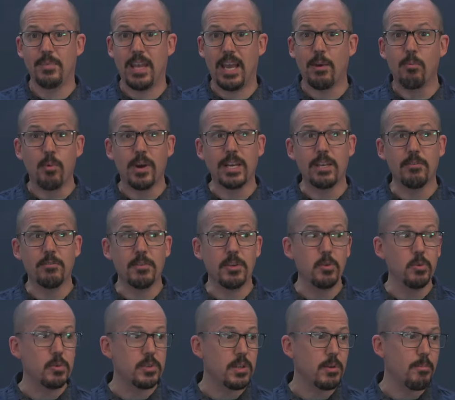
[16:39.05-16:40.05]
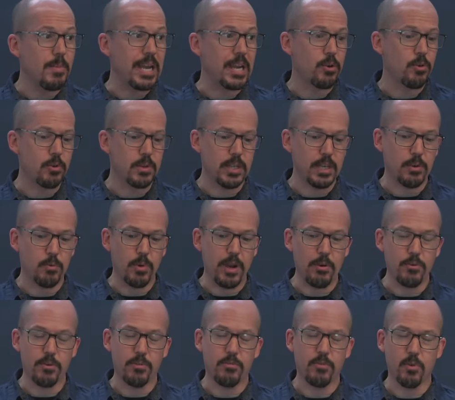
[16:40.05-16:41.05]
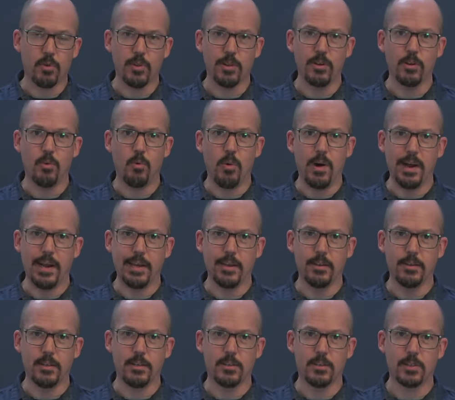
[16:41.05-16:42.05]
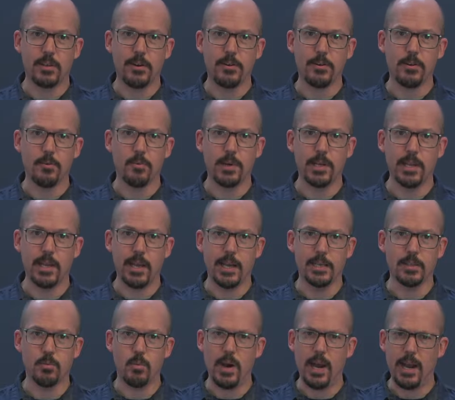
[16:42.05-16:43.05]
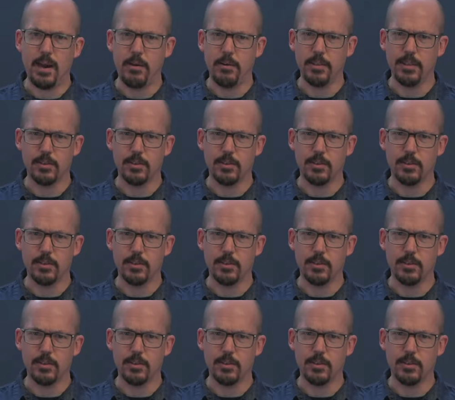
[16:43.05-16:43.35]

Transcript: And when you've used a MikroTik router for a little while, you start to realize, wow,